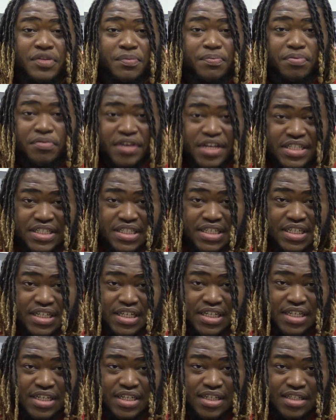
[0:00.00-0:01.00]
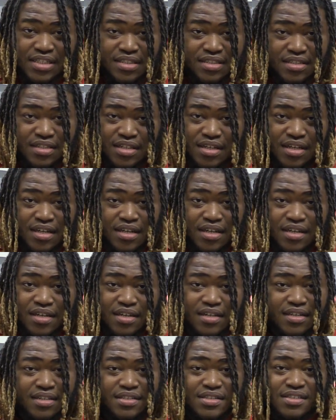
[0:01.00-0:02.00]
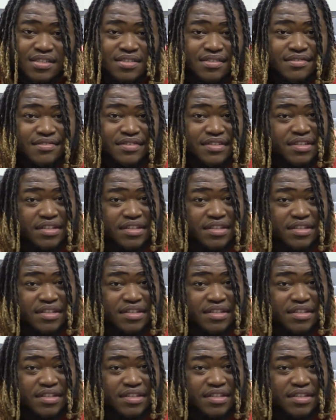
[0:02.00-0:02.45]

the president is, because